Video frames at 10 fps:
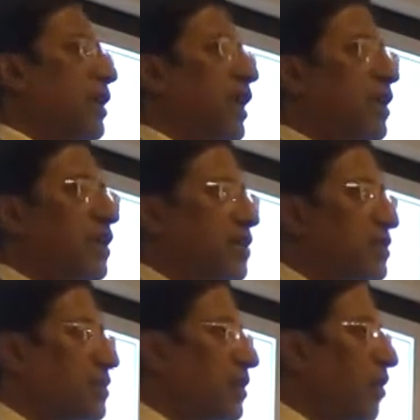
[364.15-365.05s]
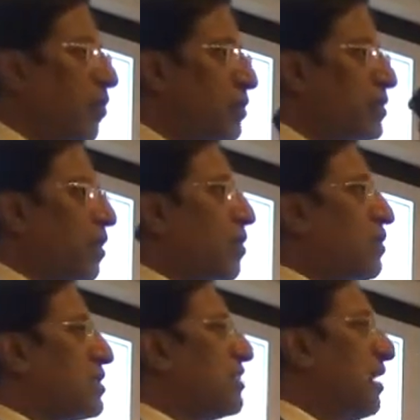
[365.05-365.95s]
10 years, original
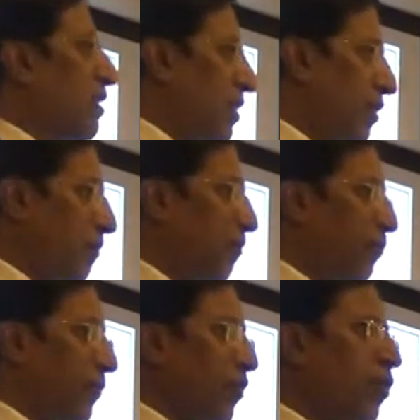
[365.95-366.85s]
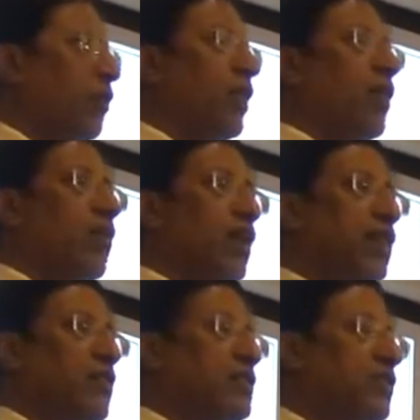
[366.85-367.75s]
cost is 100. You cannot
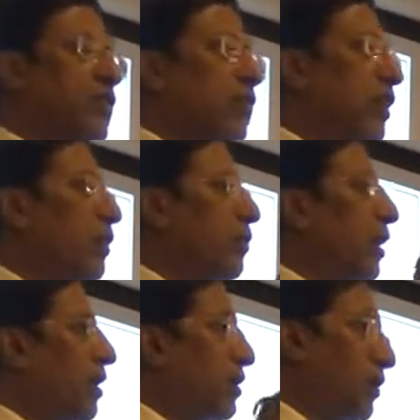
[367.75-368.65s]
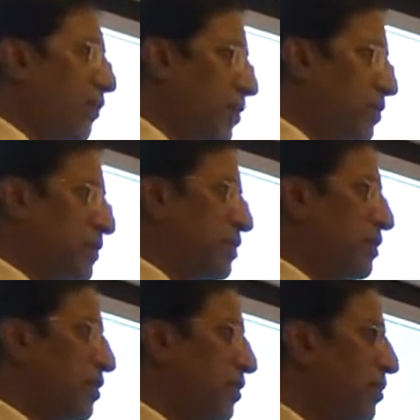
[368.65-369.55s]
have residual value greater than 5%.
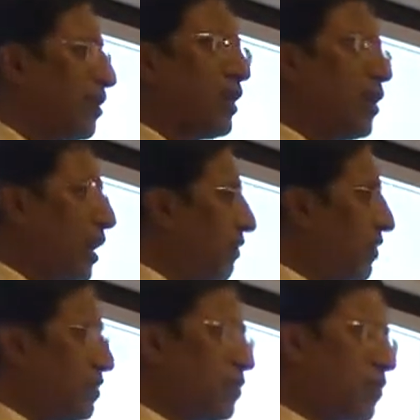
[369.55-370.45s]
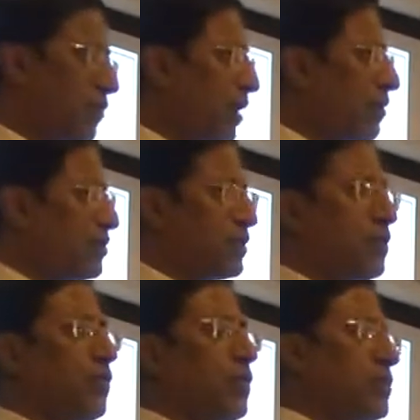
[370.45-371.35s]
You can have residual value
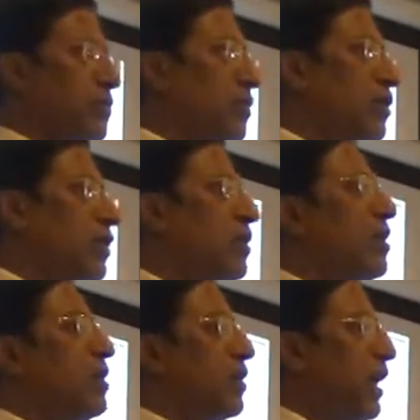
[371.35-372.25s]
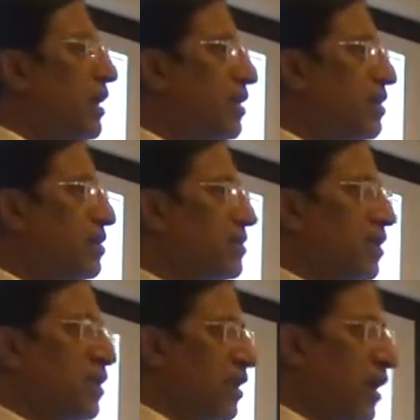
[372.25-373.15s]
0. 10 years,
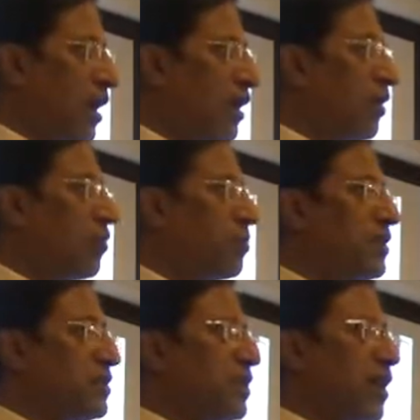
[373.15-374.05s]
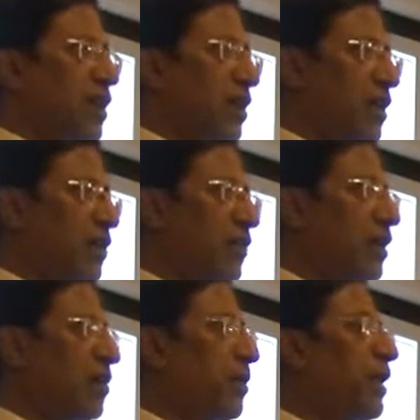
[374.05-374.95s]
100 rupees, 100
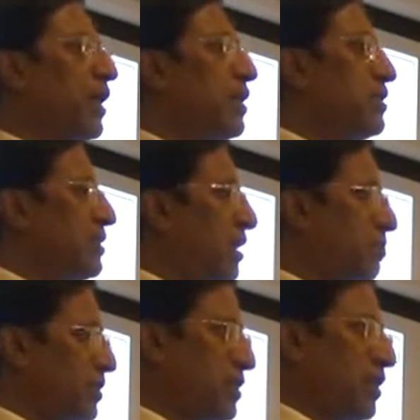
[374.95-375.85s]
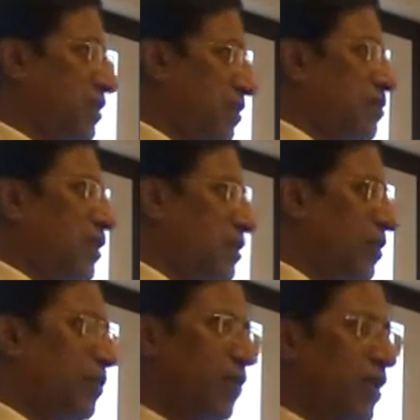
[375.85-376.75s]
divided by 10 is 10%. So that's
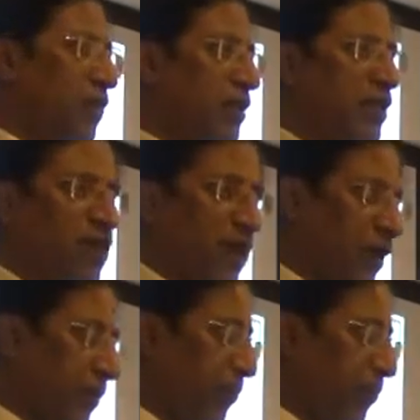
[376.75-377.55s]
how you are able to break.